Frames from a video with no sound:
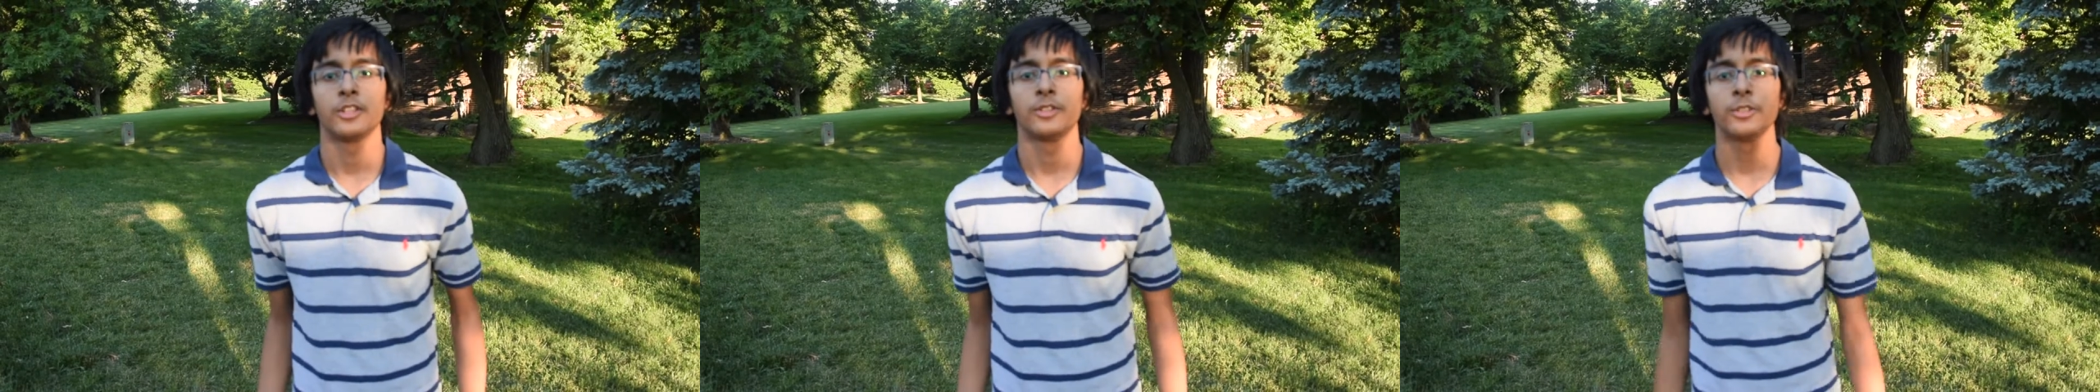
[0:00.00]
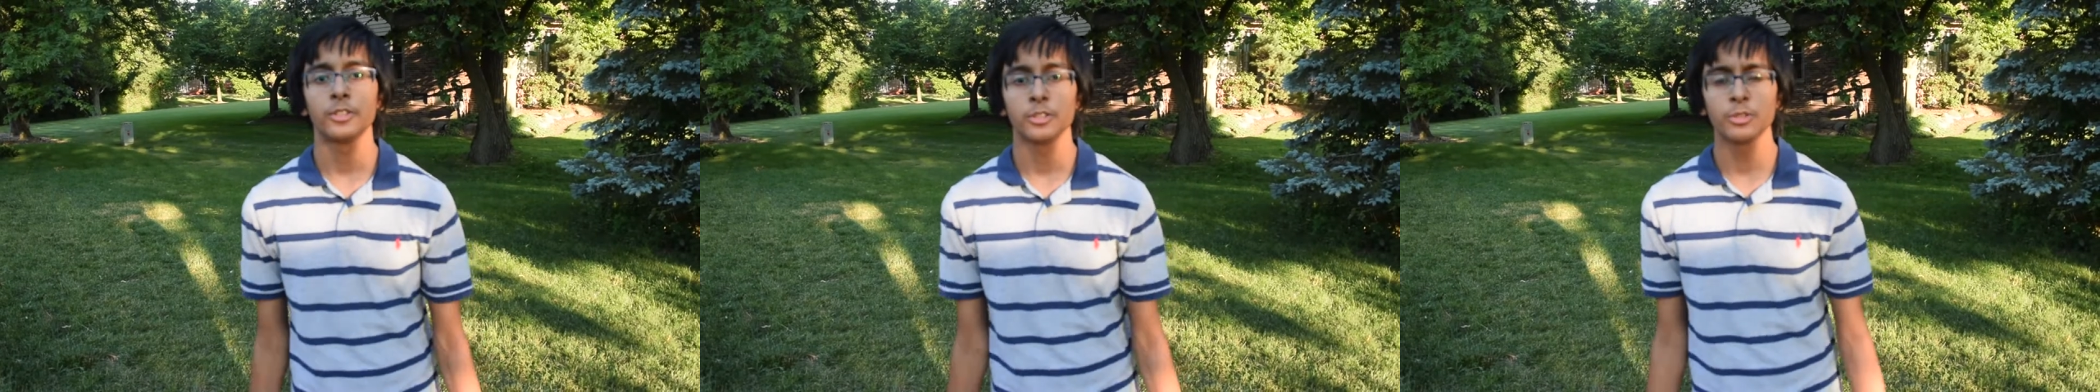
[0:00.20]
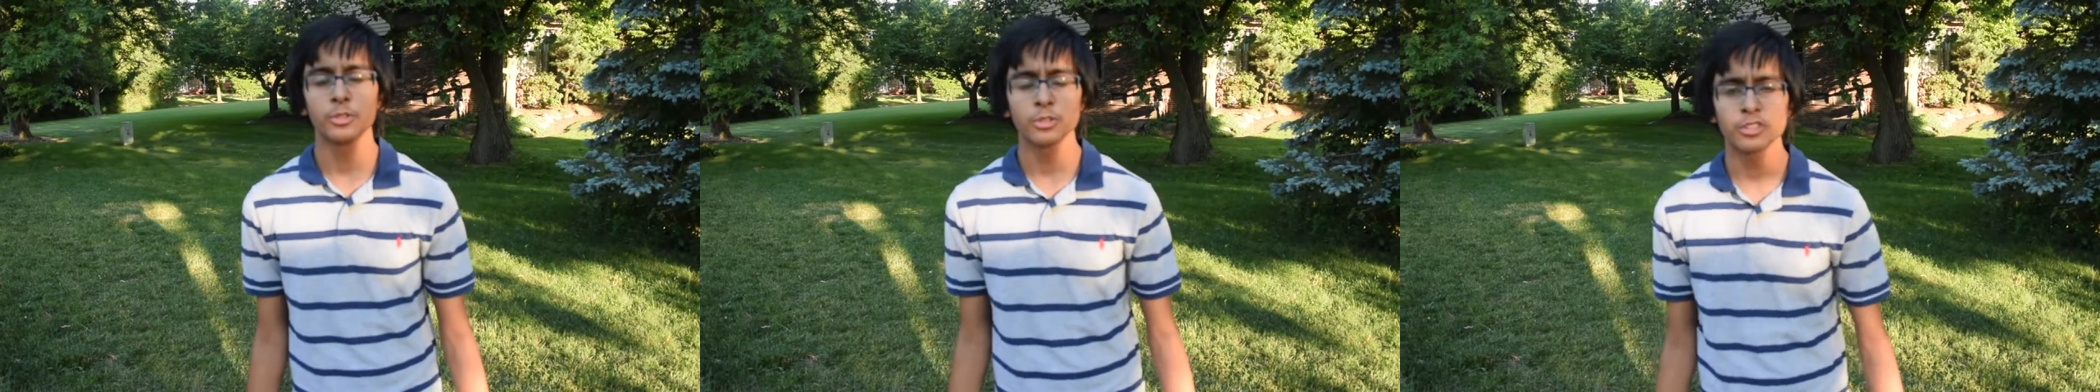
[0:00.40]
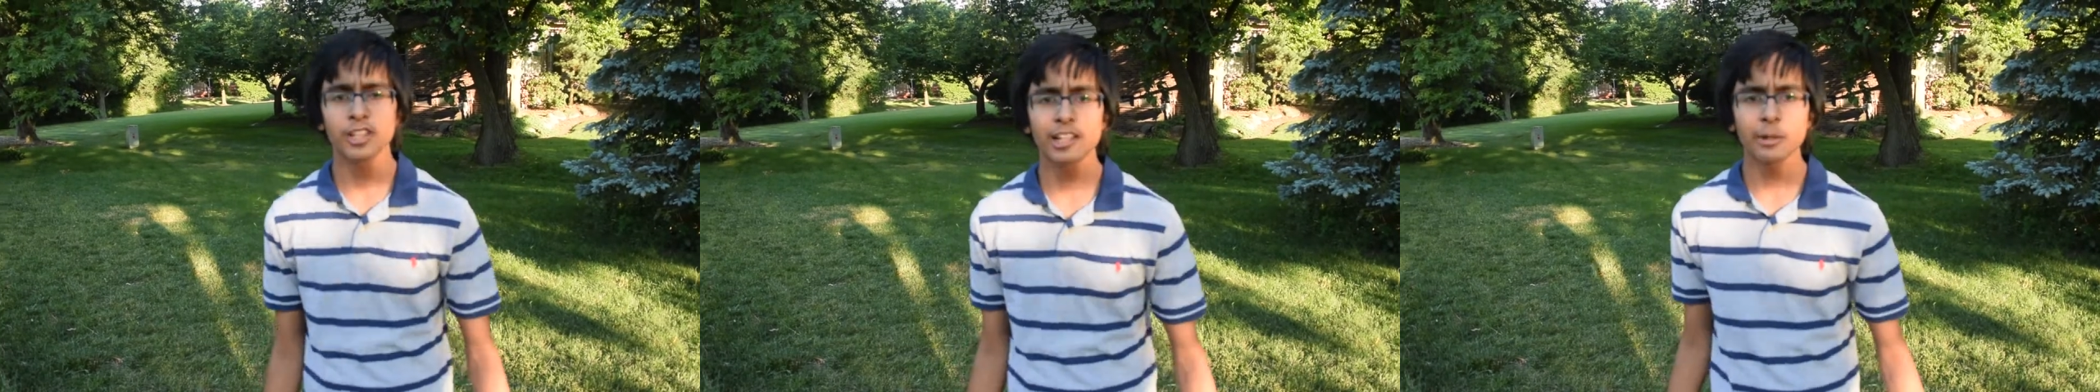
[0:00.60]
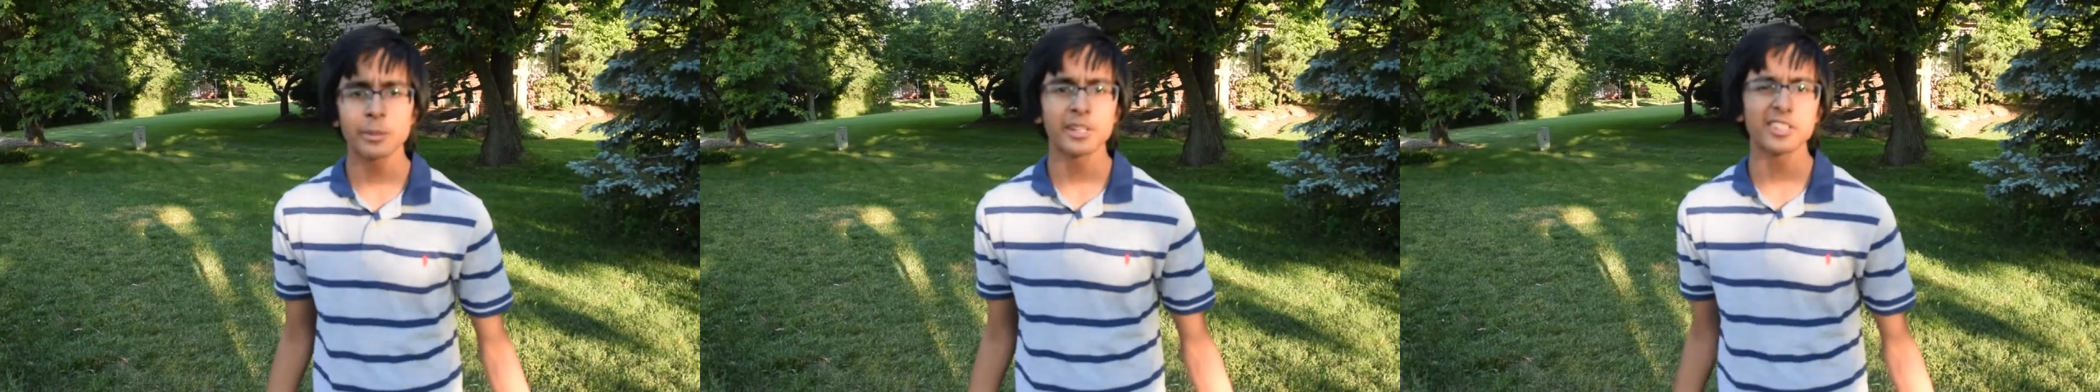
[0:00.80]
Do you
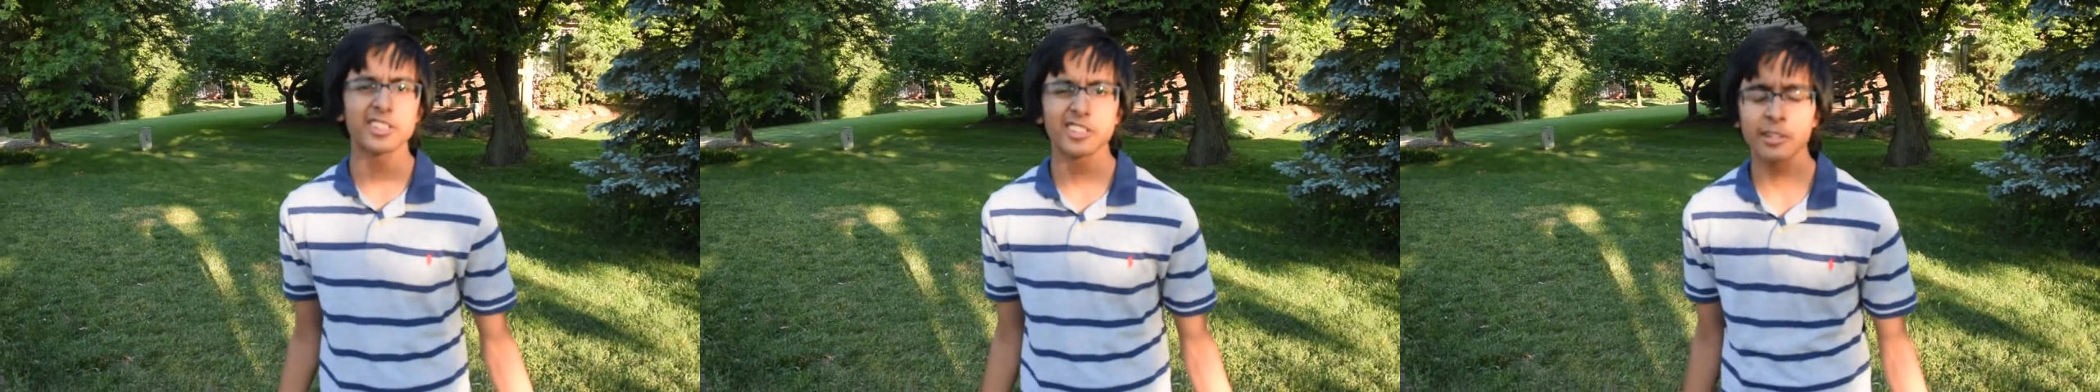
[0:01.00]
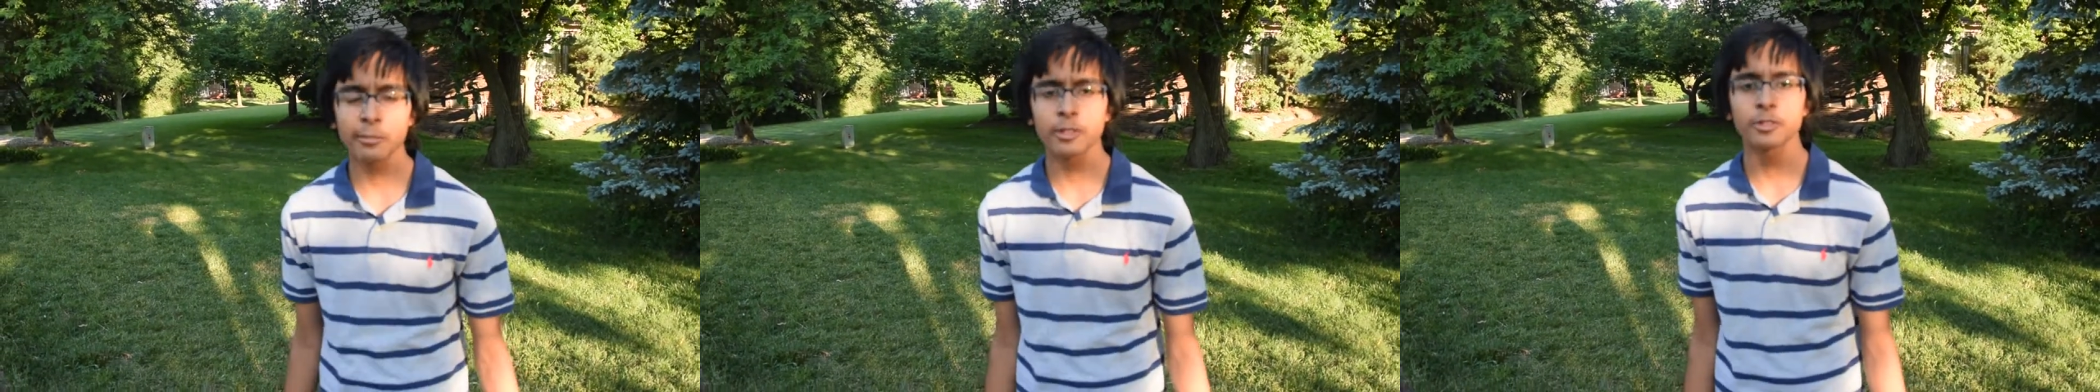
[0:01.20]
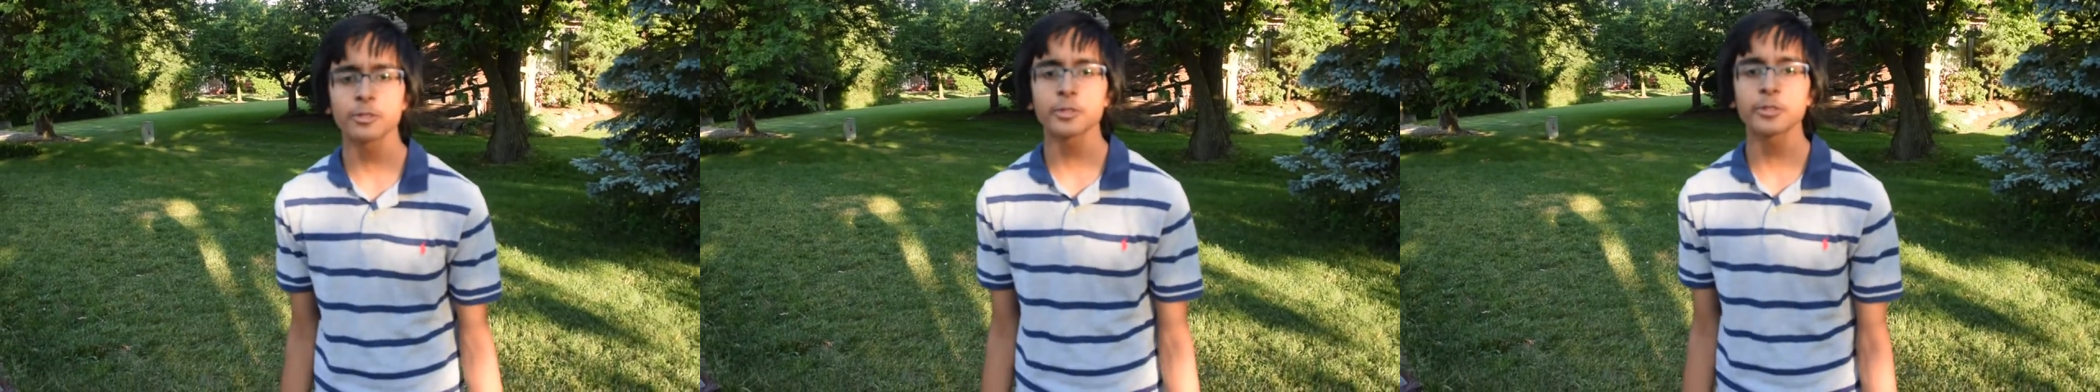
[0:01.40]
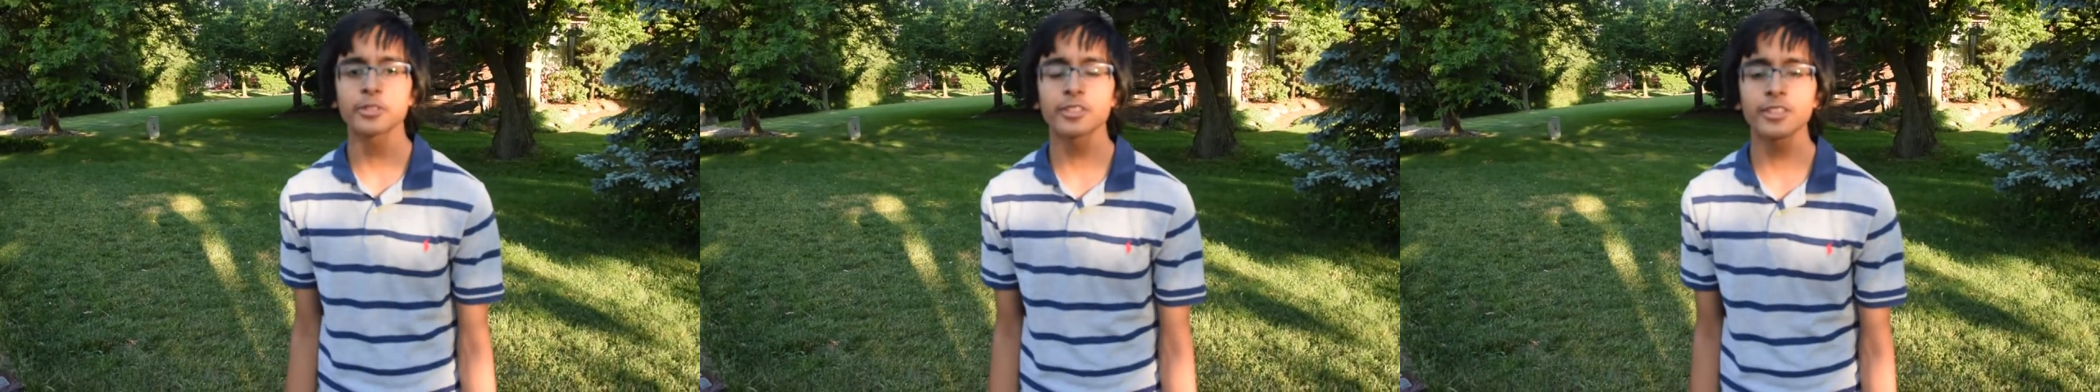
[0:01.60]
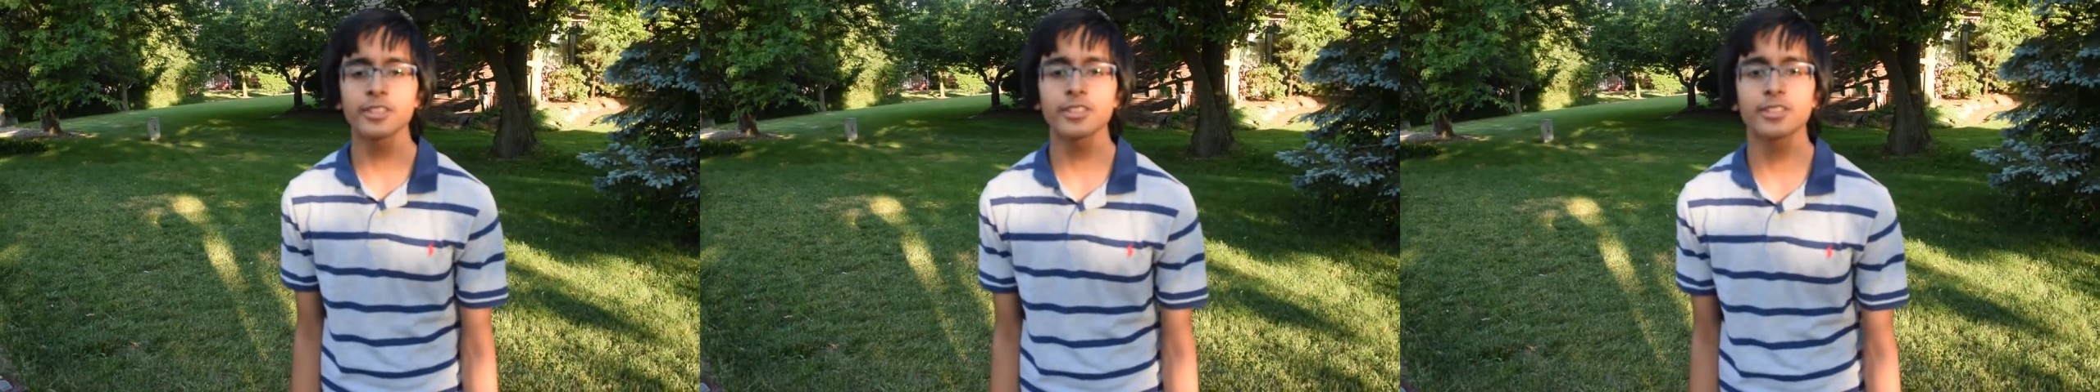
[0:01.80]
celebrate the summer
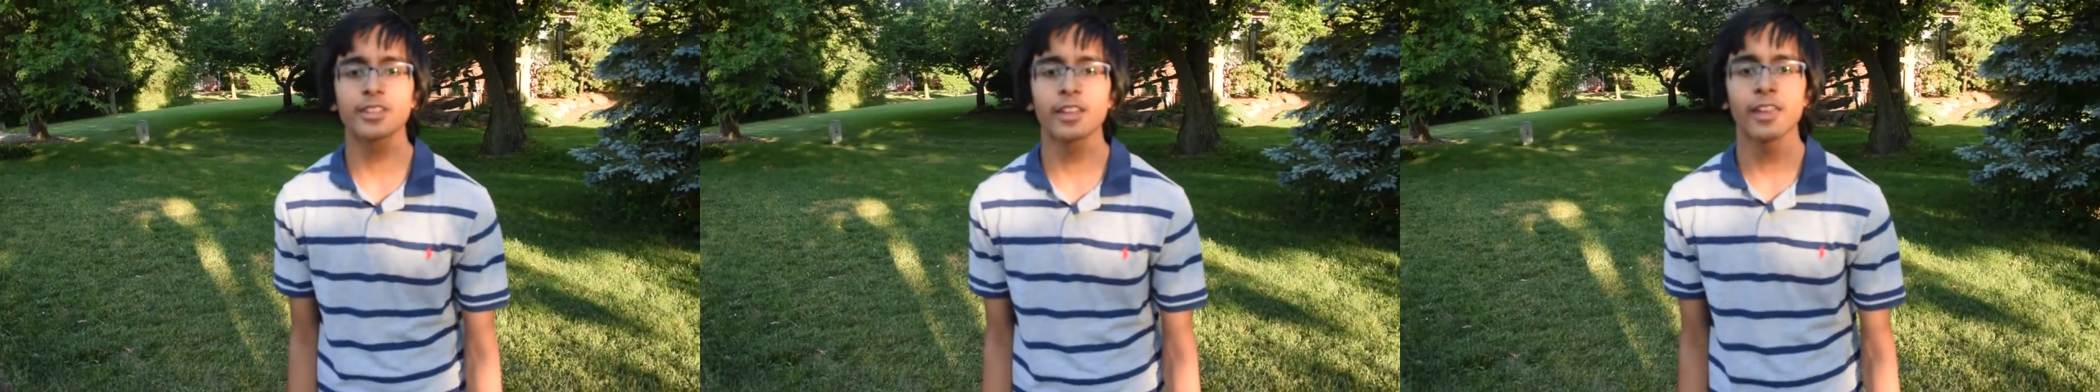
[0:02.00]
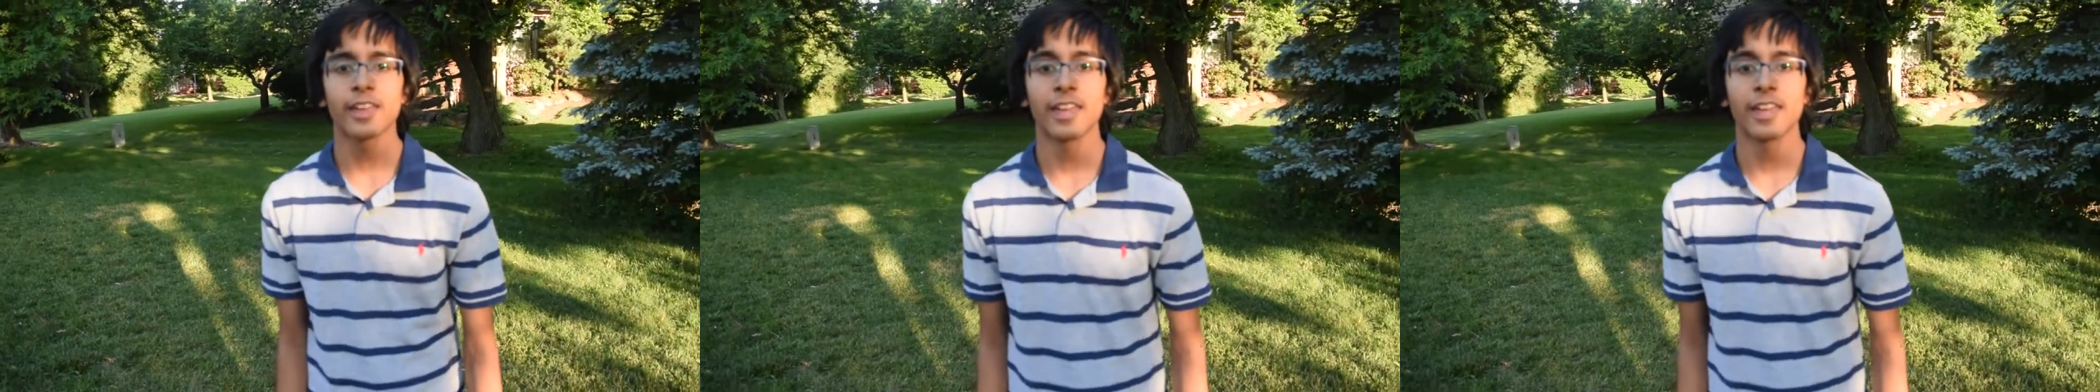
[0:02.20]
solstice?